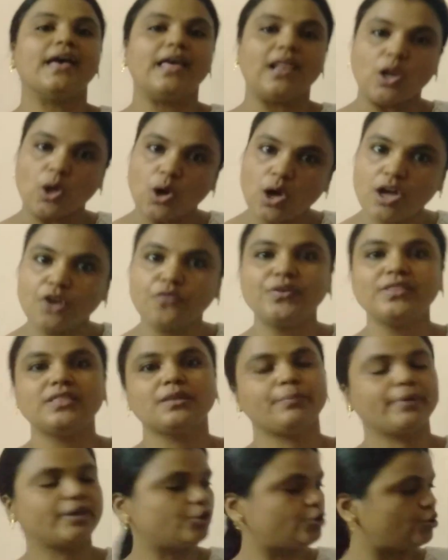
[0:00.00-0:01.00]
Along with the
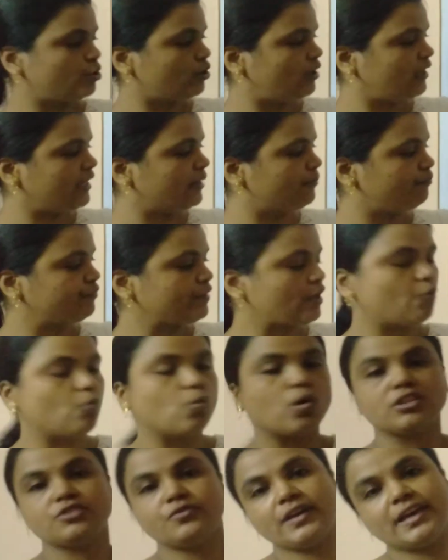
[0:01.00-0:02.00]
petroleum,
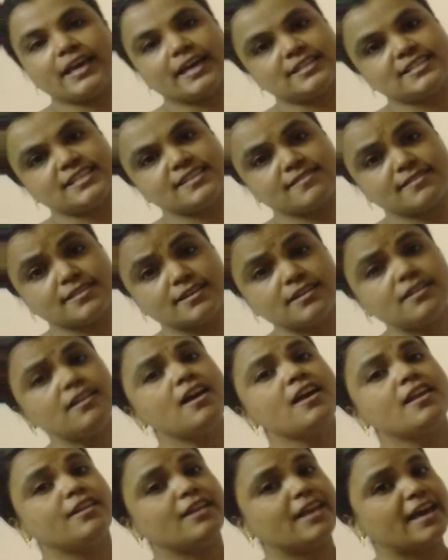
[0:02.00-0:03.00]
what we get is the
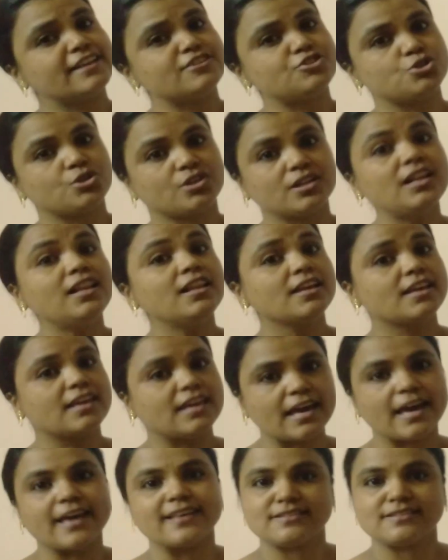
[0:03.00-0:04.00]
natural
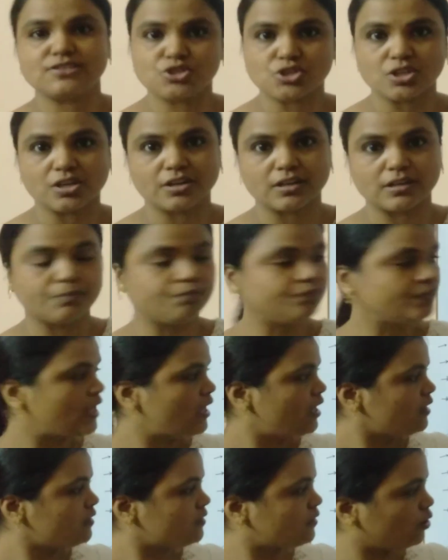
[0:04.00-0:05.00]
gas, children.
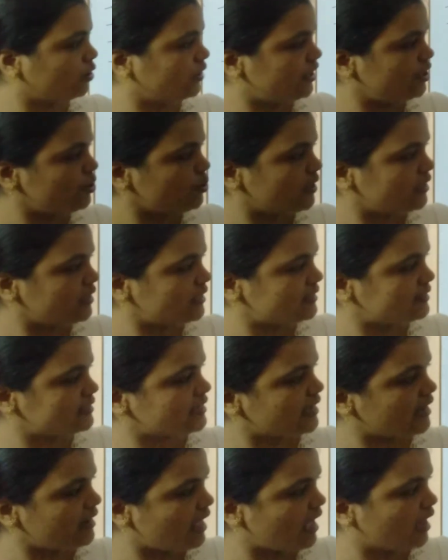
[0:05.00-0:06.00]
So did you
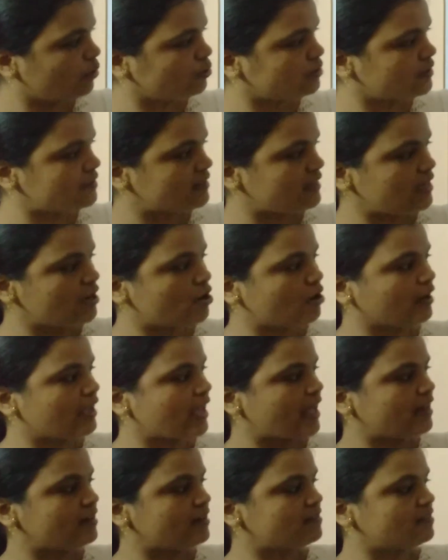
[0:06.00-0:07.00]
understand how the sea
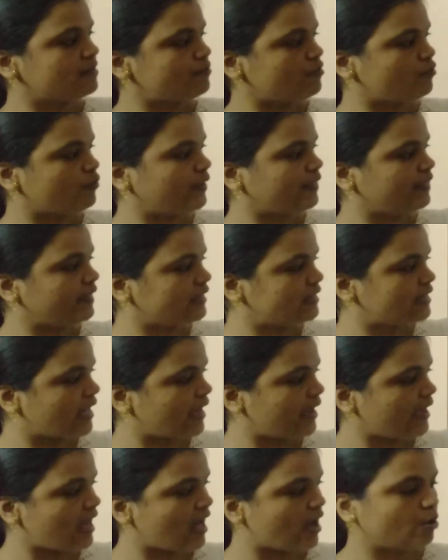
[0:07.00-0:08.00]
organisms, when they
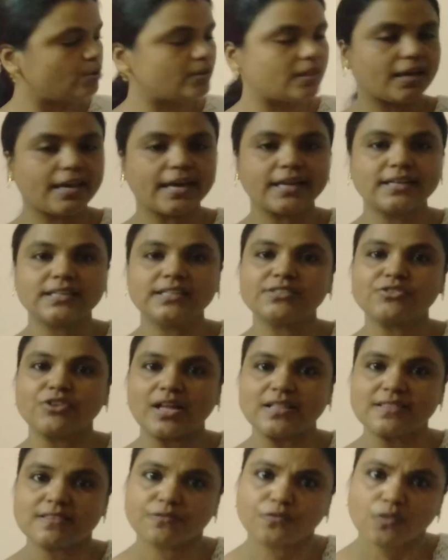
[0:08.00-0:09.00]
die, how they get
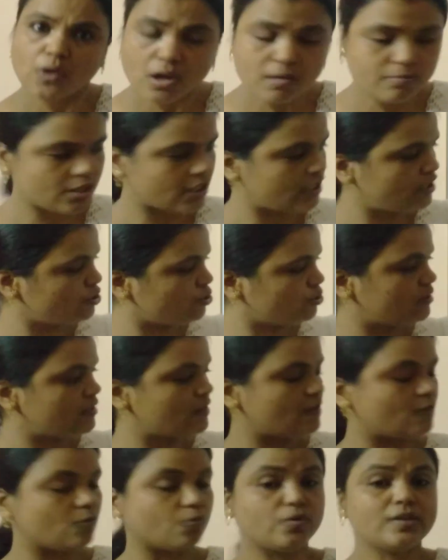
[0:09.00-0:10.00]
transformed into
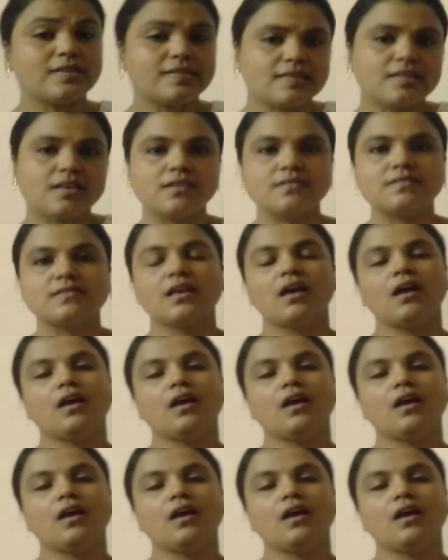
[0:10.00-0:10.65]
this viscous